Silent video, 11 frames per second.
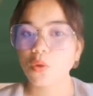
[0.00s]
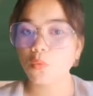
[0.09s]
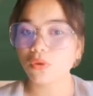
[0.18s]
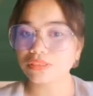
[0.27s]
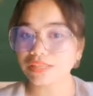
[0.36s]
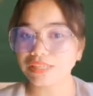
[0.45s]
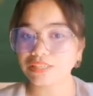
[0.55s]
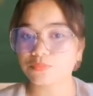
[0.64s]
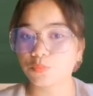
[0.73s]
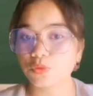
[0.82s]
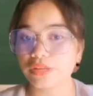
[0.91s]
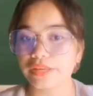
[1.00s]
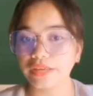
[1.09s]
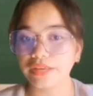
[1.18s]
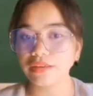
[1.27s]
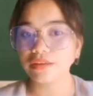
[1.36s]
What is
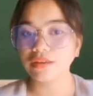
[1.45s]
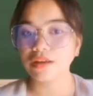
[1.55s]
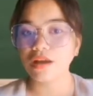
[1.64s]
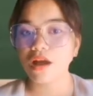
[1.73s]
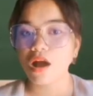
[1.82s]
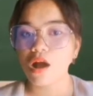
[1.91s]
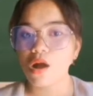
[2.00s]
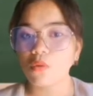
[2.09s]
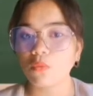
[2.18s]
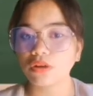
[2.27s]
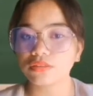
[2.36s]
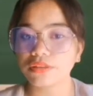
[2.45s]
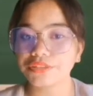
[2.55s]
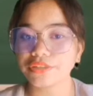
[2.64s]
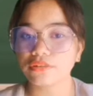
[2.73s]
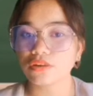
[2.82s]
bullying? What
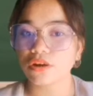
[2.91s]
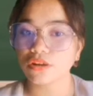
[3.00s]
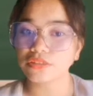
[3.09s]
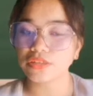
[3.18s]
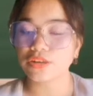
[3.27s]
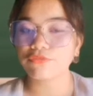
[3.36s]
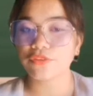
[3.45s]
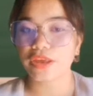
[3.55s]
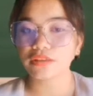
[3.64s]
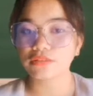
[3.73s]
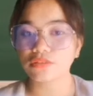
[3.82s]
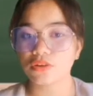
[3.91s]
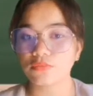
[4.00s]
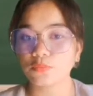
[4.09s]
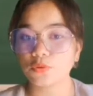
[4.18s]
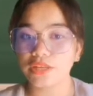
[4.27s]
are the cause and effect
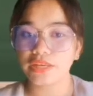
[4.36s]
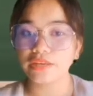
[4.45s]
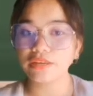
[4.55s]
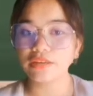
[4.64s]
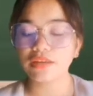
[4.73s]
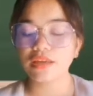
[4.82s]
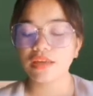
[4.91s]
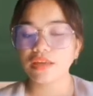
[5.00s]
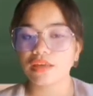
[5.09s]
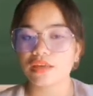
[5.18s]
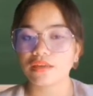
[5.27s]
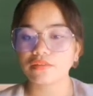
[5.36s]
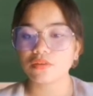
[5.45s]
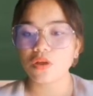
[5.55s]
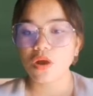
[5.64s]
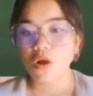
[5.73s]
of bullying?
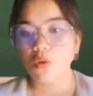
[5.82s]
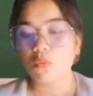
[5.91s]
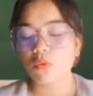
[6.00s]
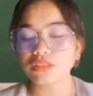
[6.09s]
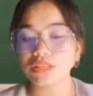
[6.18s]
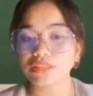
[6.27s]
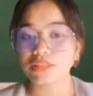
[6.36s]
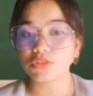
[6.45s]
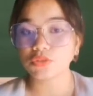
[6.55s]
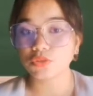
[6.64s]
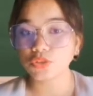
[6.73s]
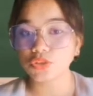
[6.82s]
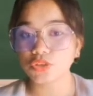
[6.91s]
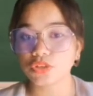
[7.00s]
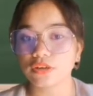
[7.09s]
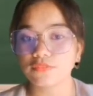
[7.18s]
And what is the
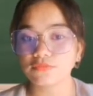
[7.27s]
solution of